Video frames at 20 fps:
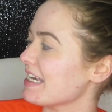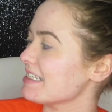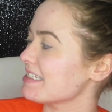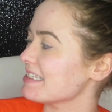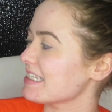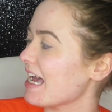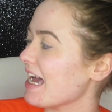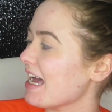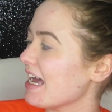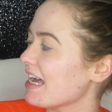
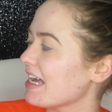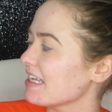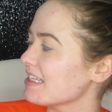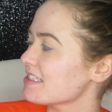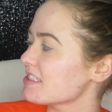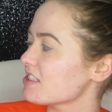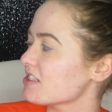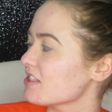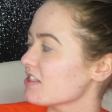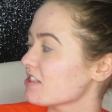
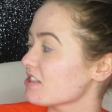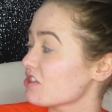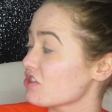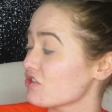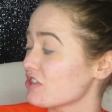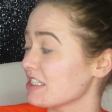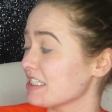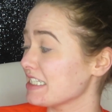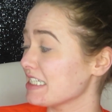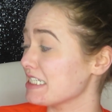Sands, the
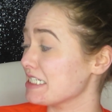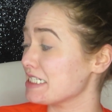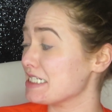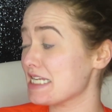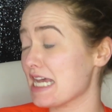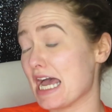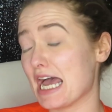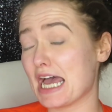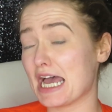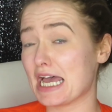Australian
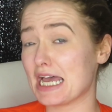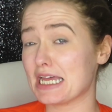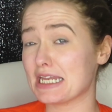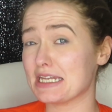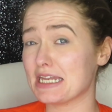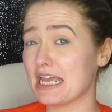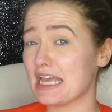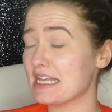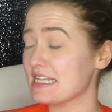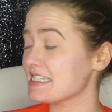
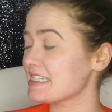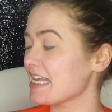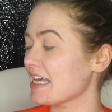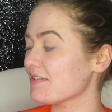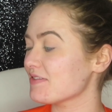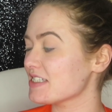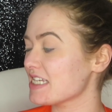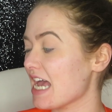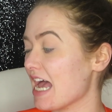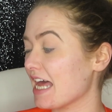Tan,
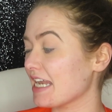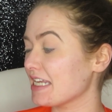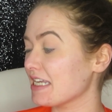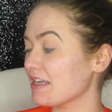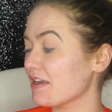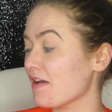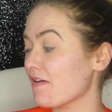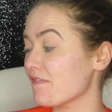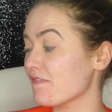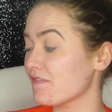
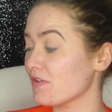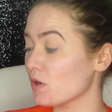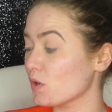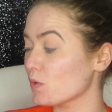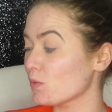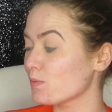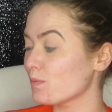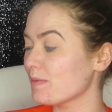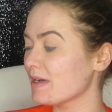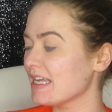self-tanning
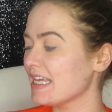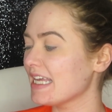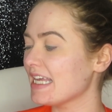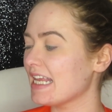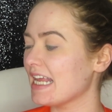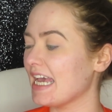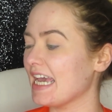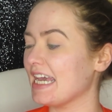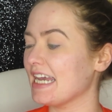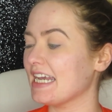foam
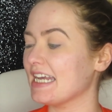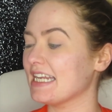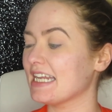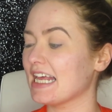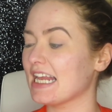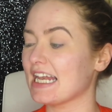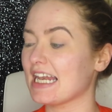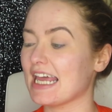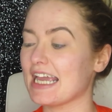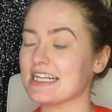
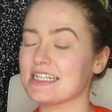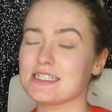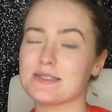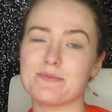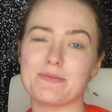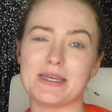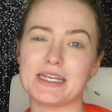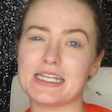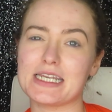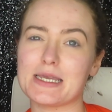in light
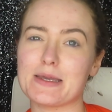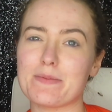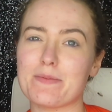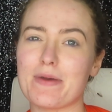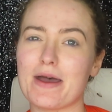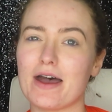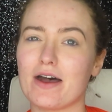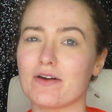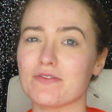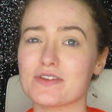to
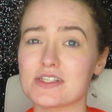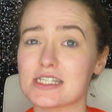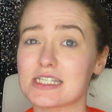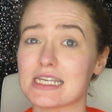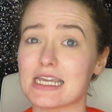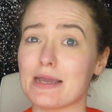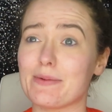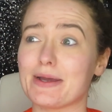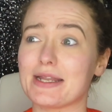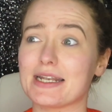medium.
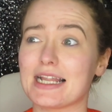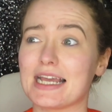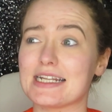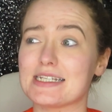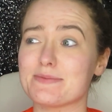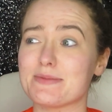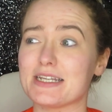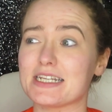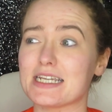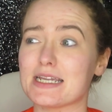Obviously I went
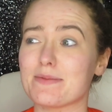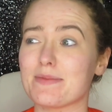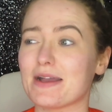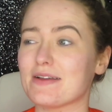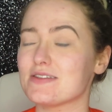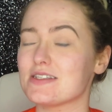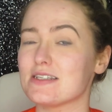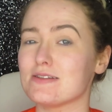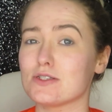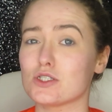light to medium.
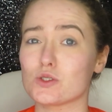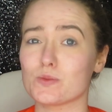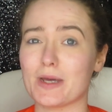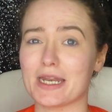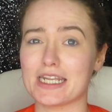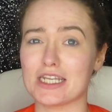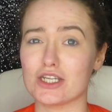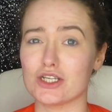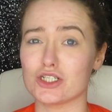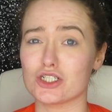I've seen so
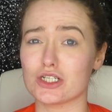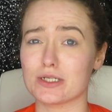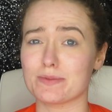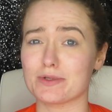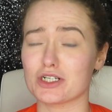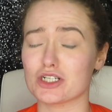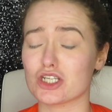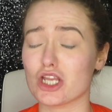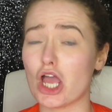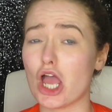many
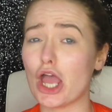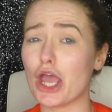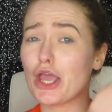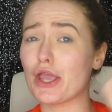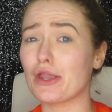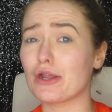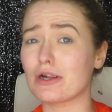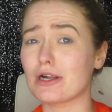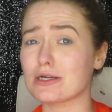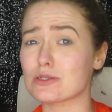YouTubers
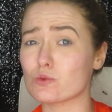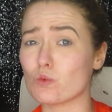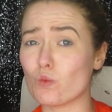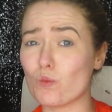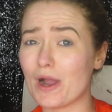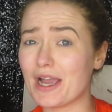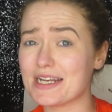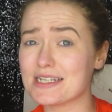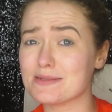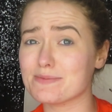who are as
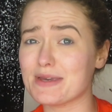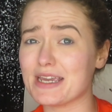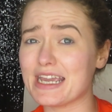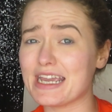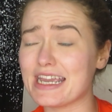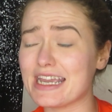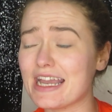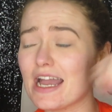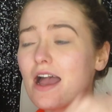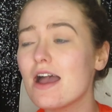white as
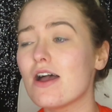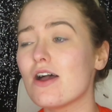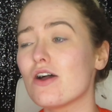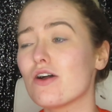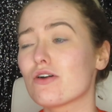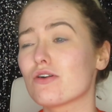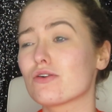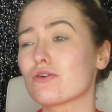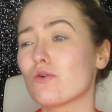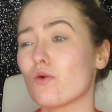me
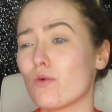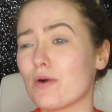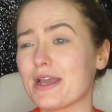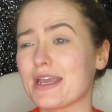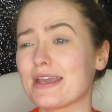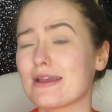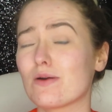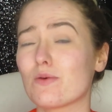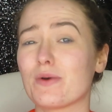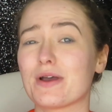
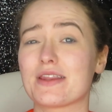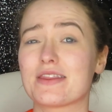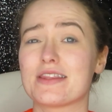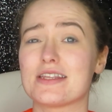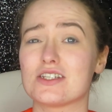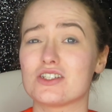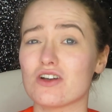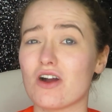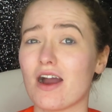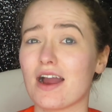going with
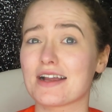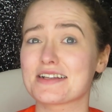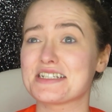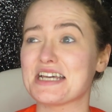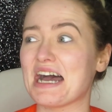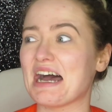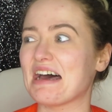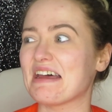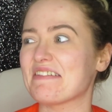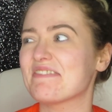the dark
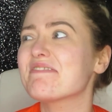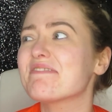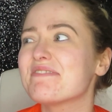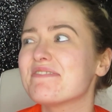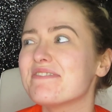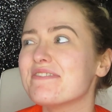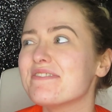tan.